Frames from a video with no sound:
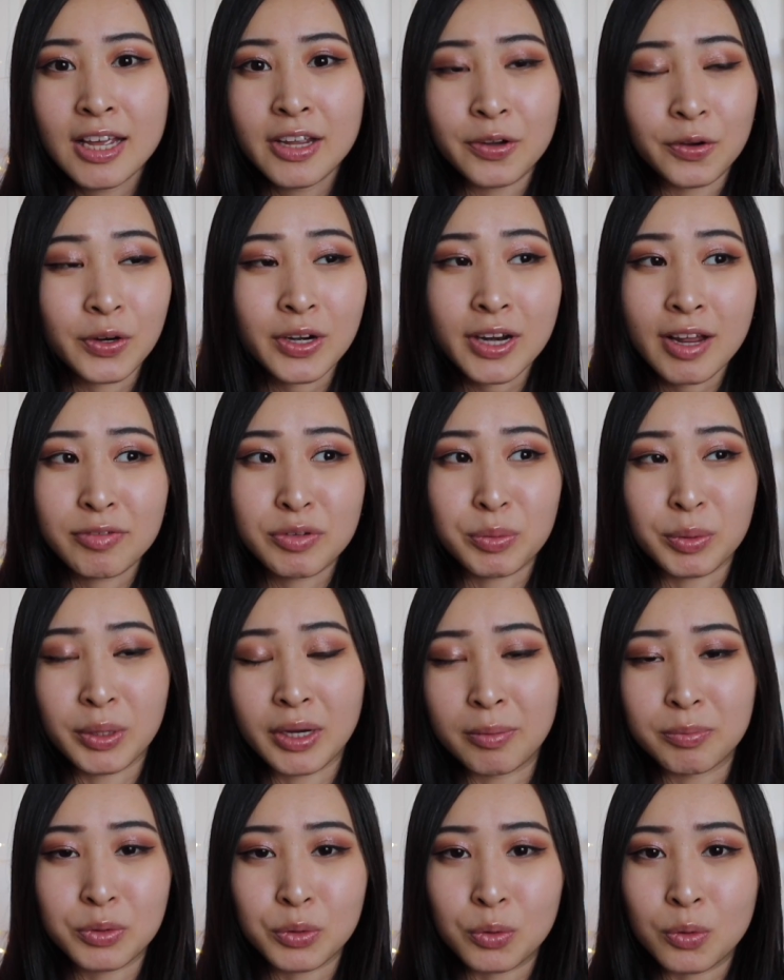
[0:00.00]
you're gonna have to bring
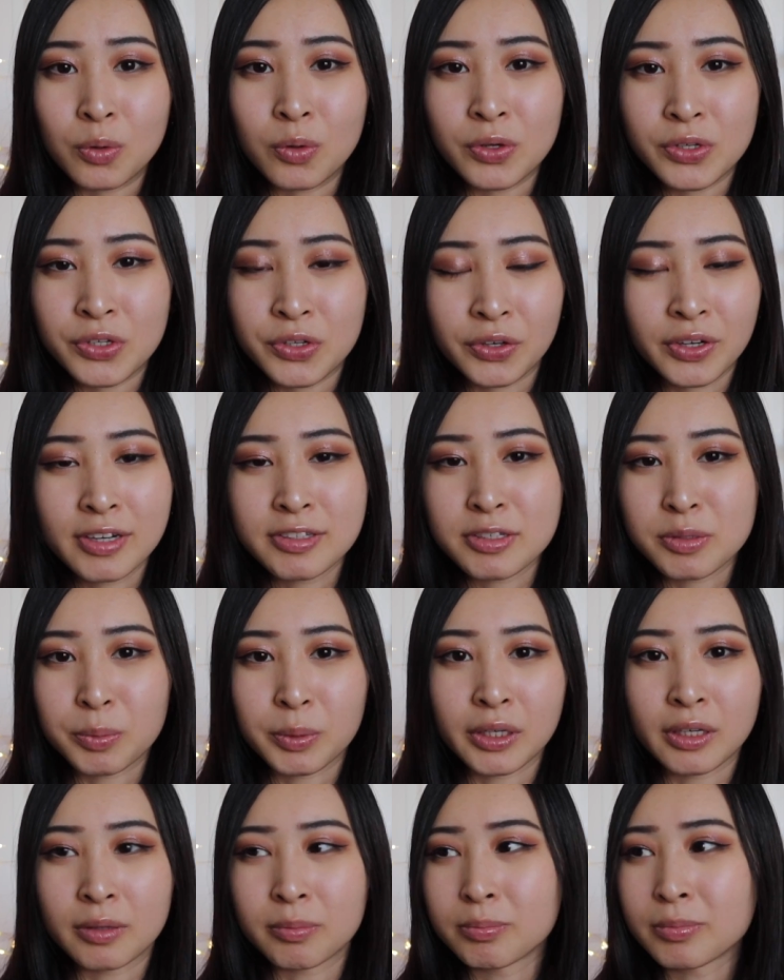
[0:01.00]
up tools, you're gonna have to
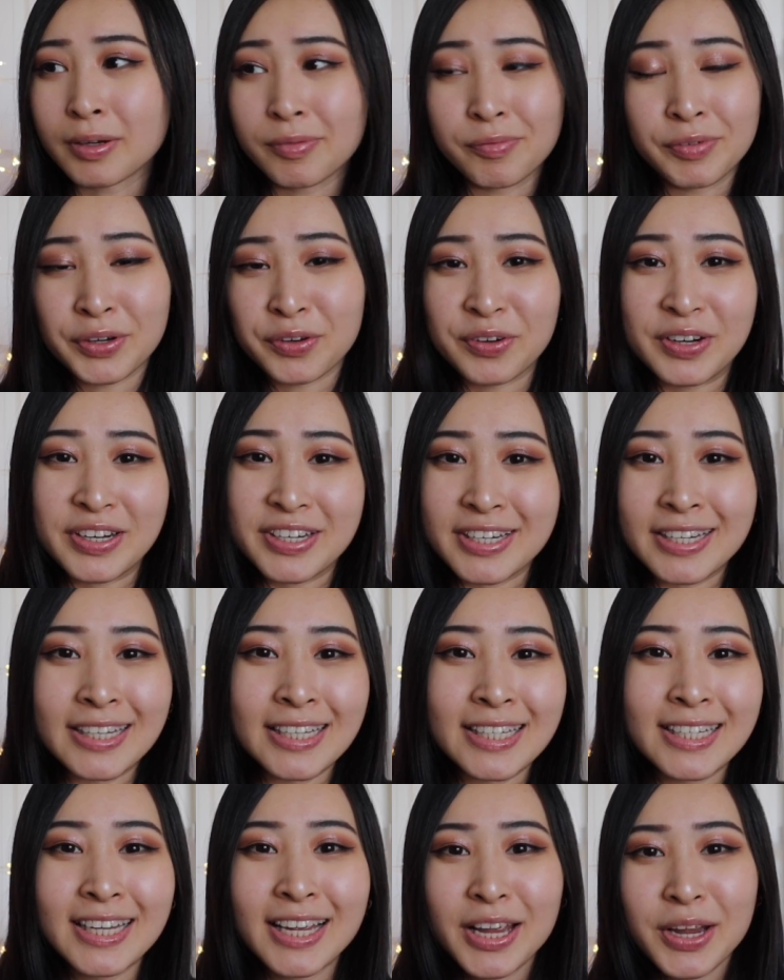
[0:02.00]
bring up
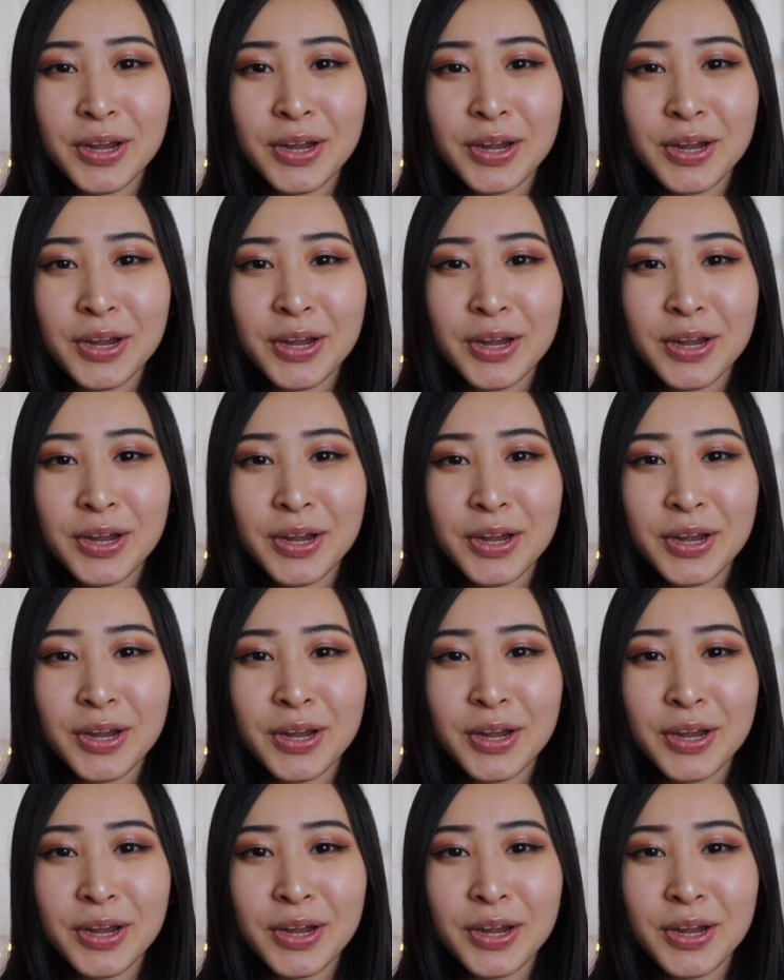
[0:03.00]
configurations,